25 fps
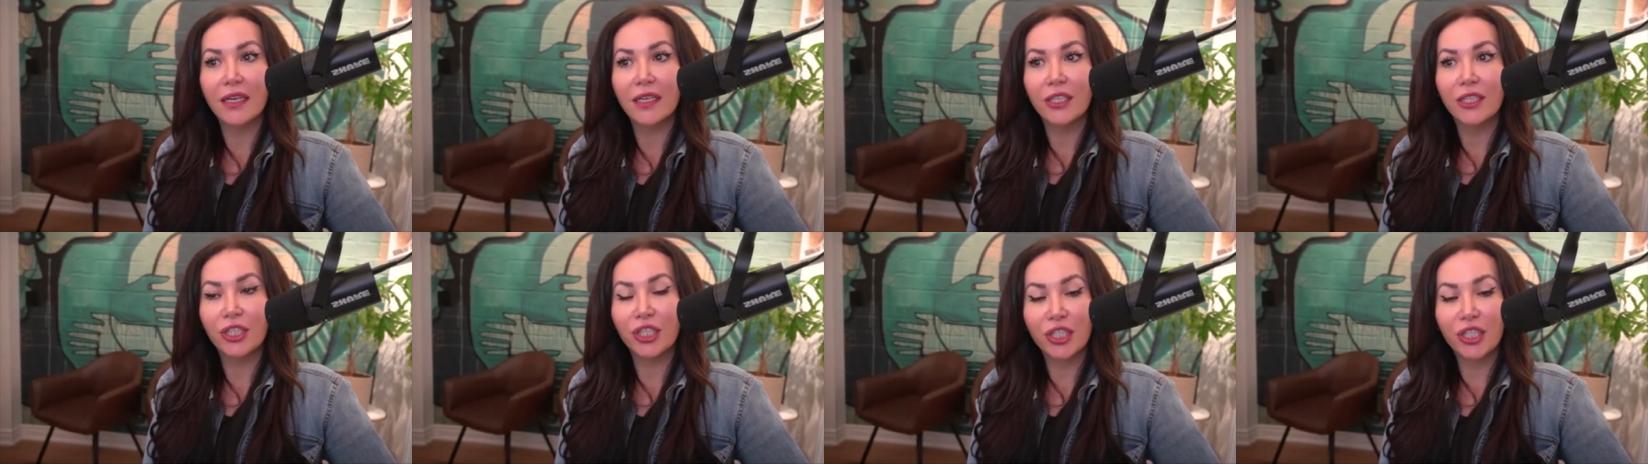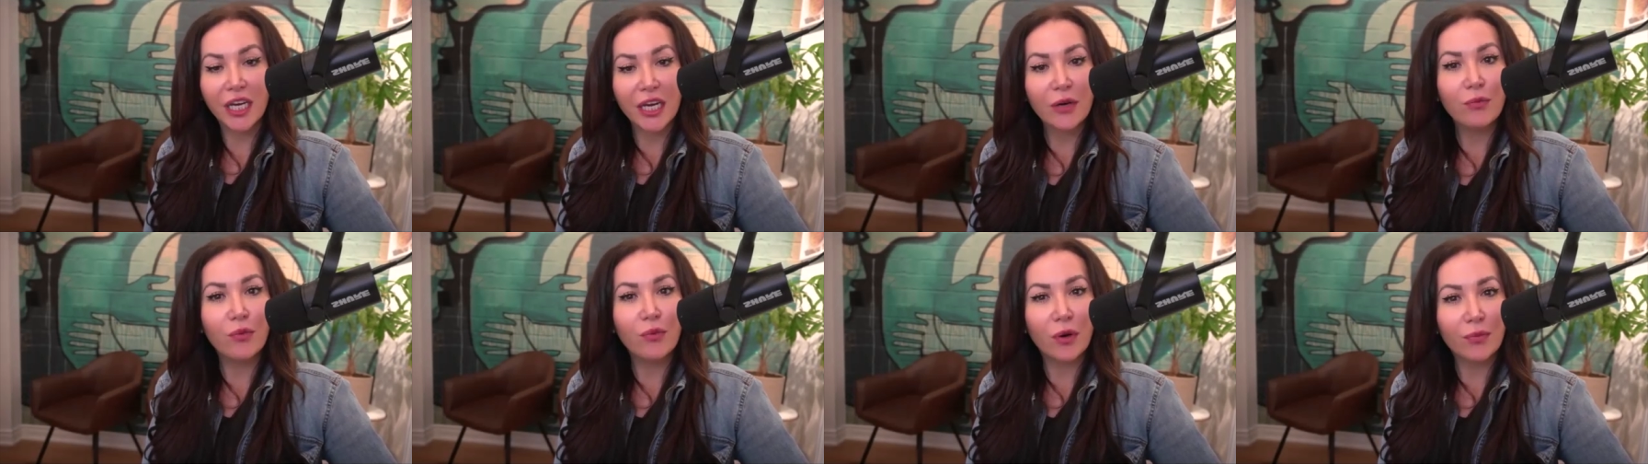
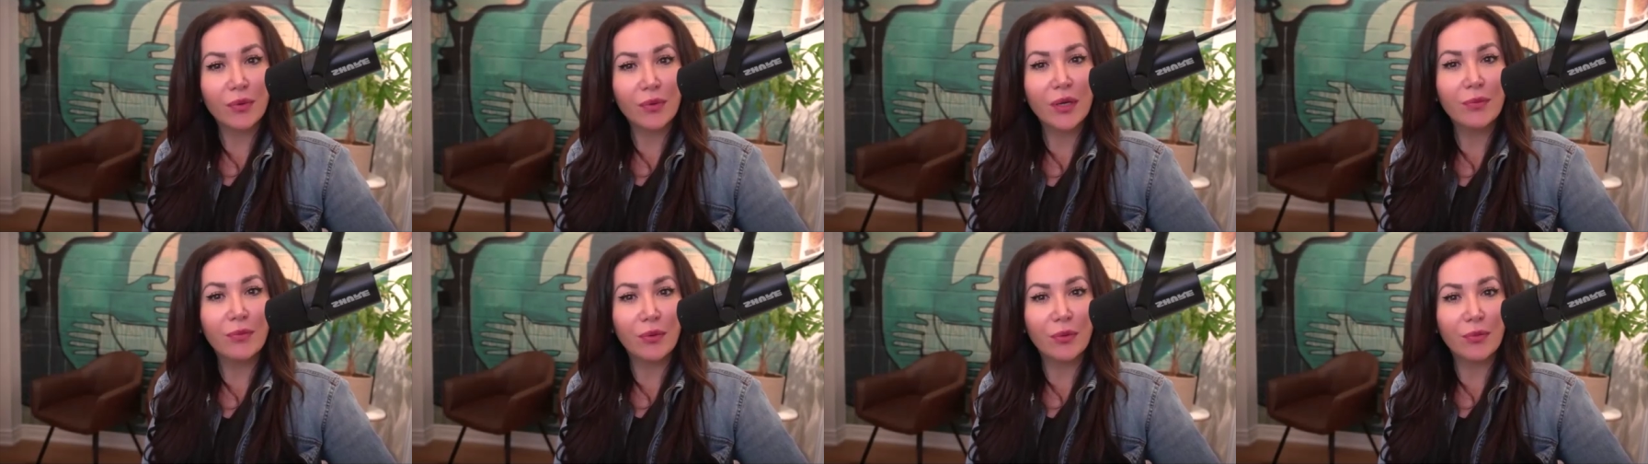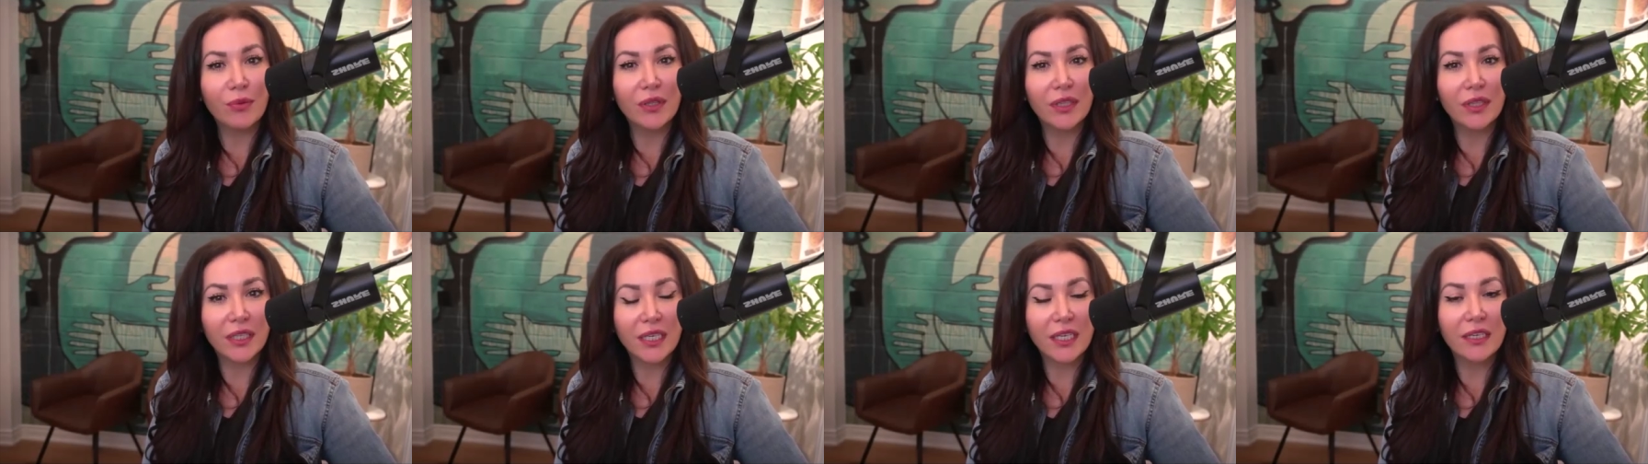shape what people
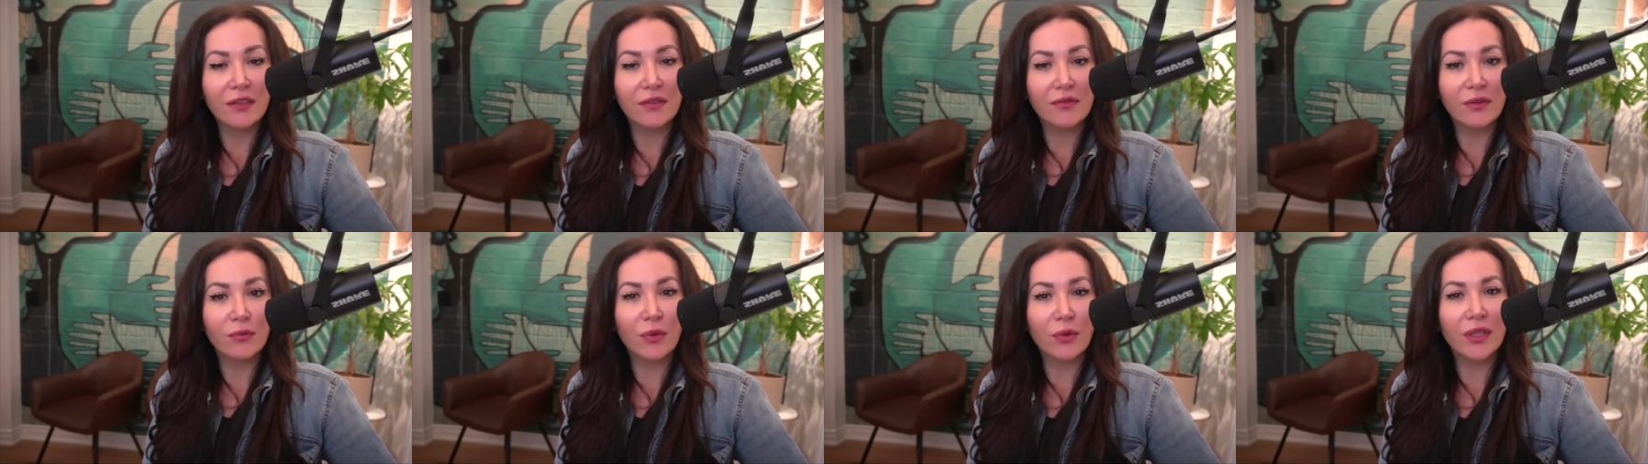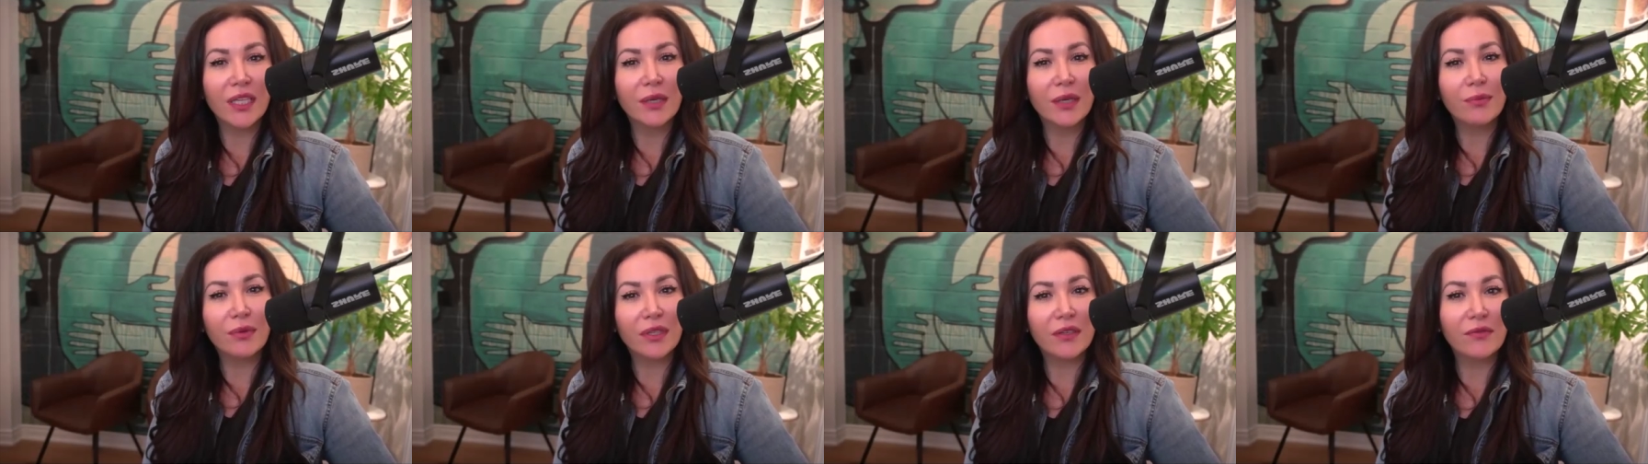believe and
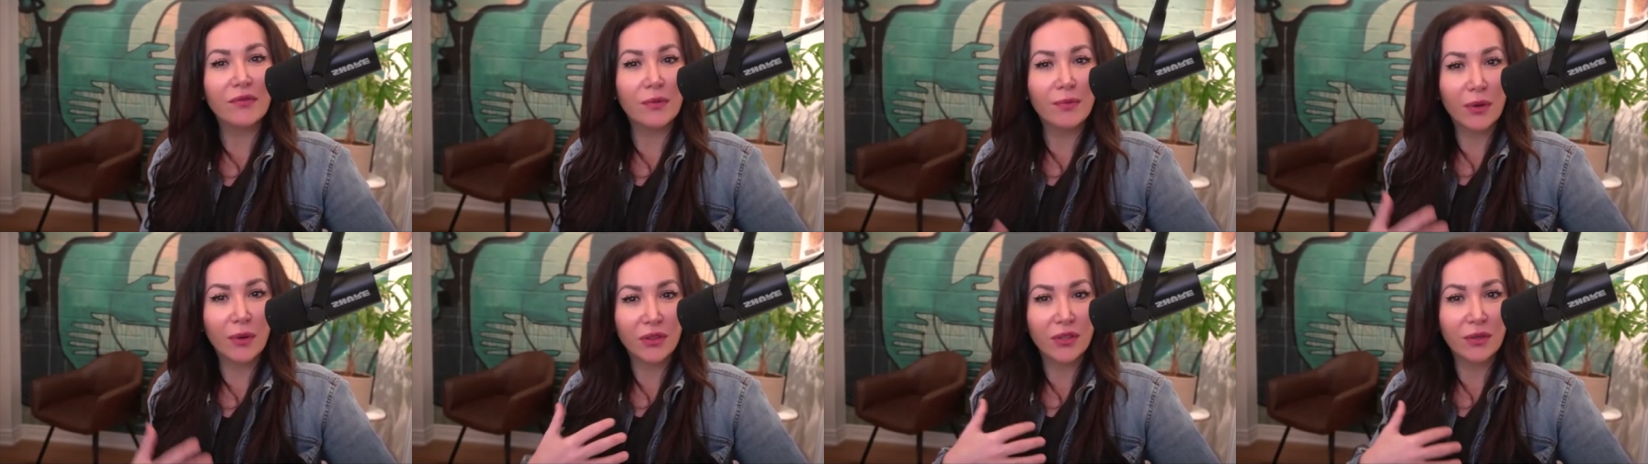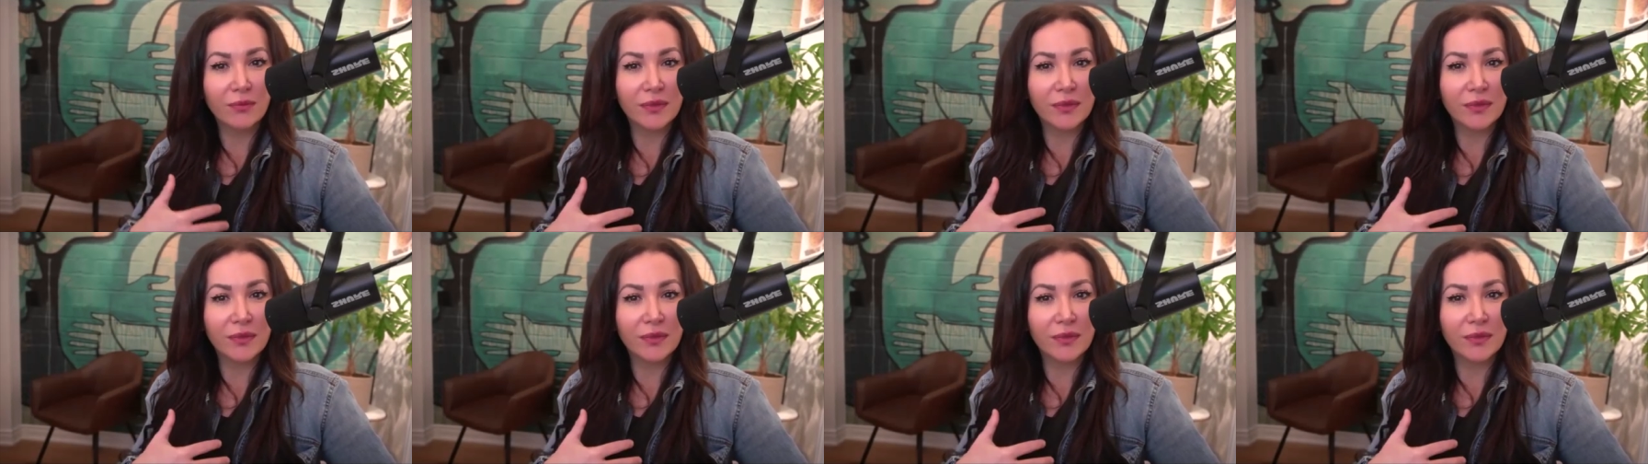what they believe about